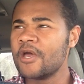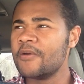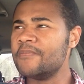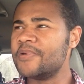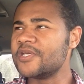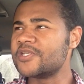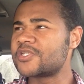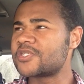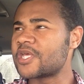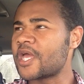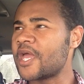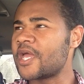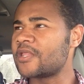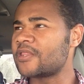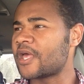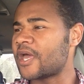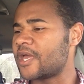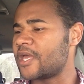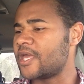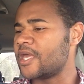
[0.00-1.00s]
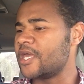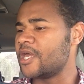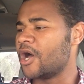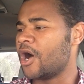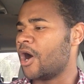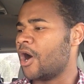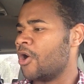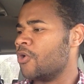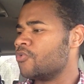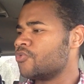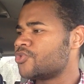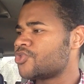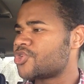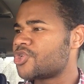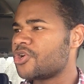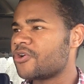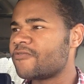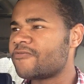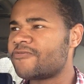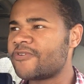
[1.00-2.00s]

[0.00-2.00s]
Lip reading: be saying that he owns your